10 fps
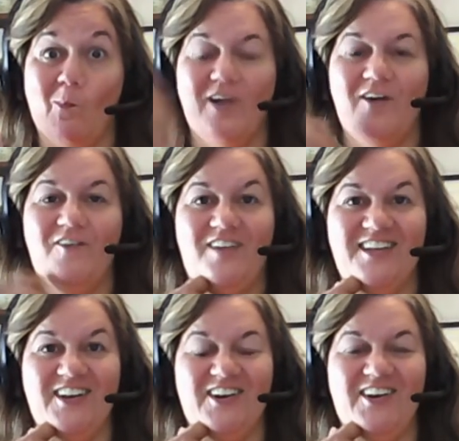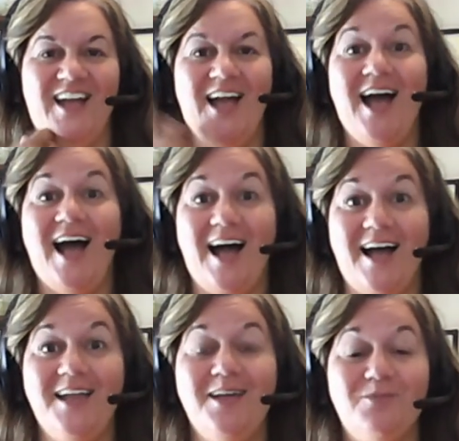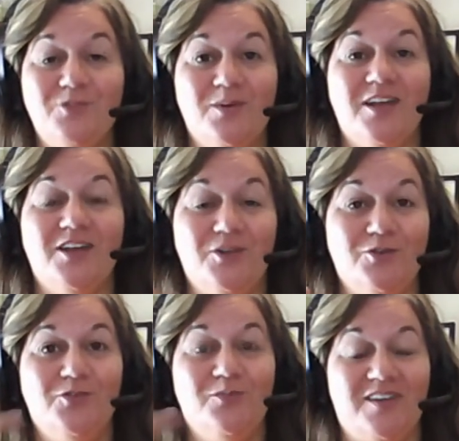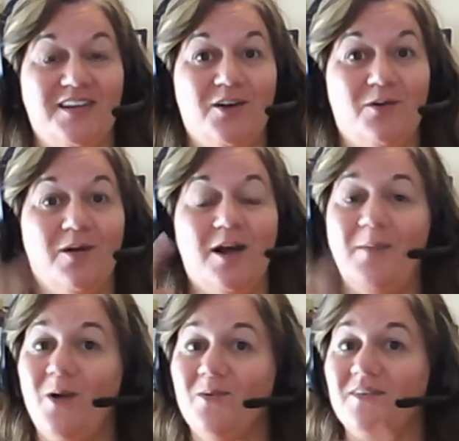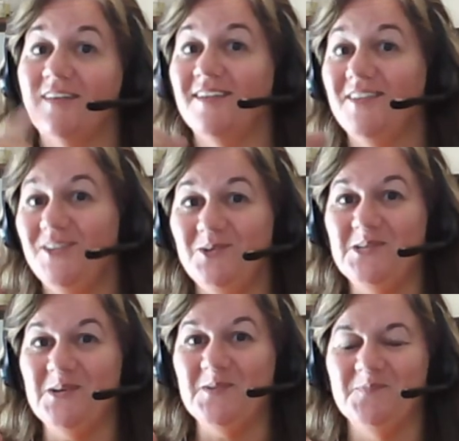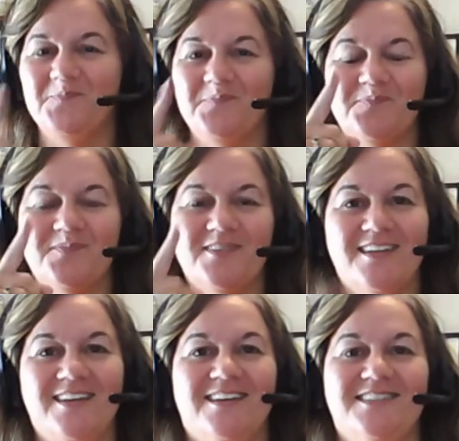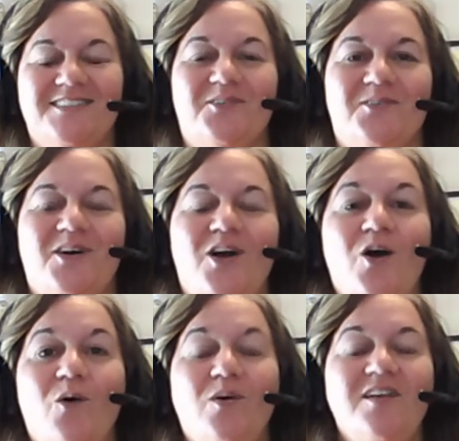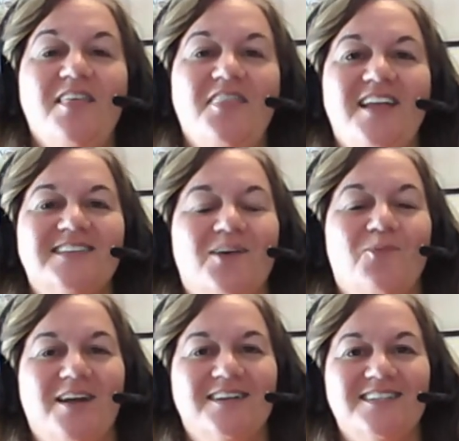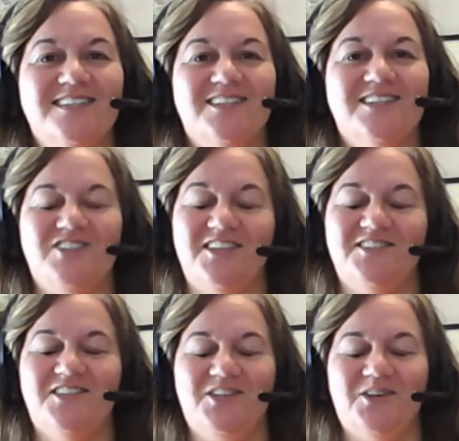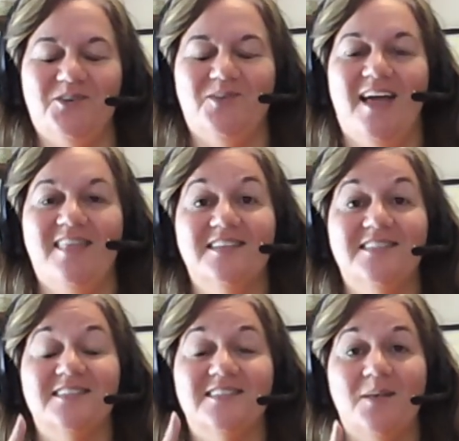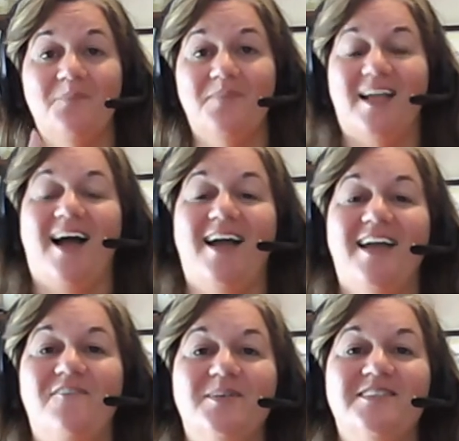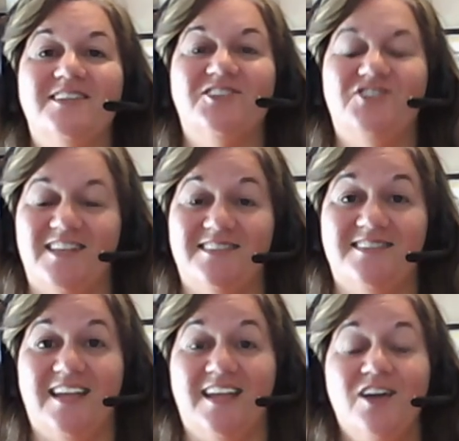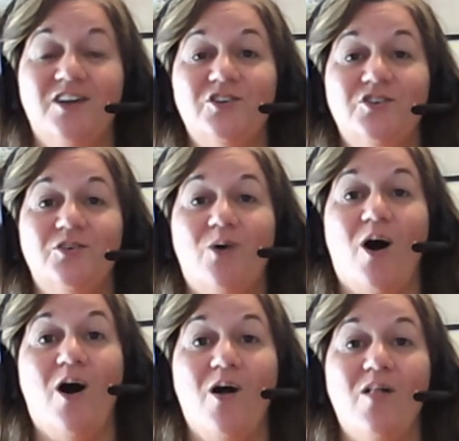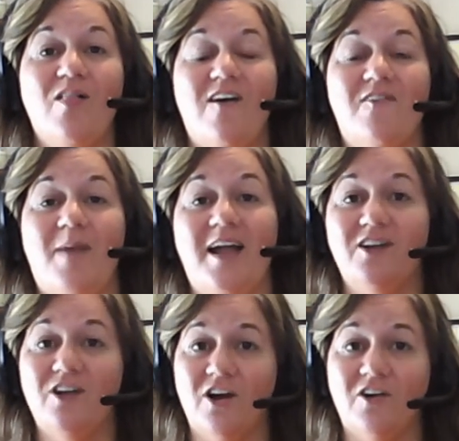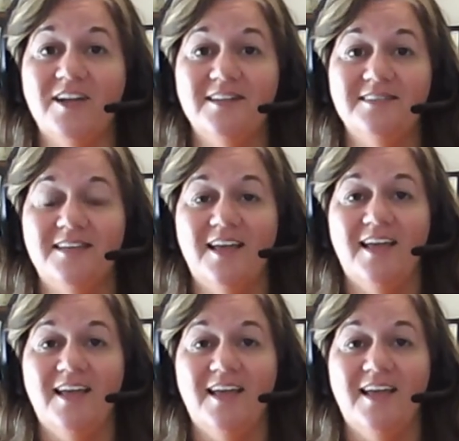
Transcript: Go figure. I am doing a YouTube video about YouTube. So, one of the things I wanted to suggest to you, and this is something I have been suggesting to all of my current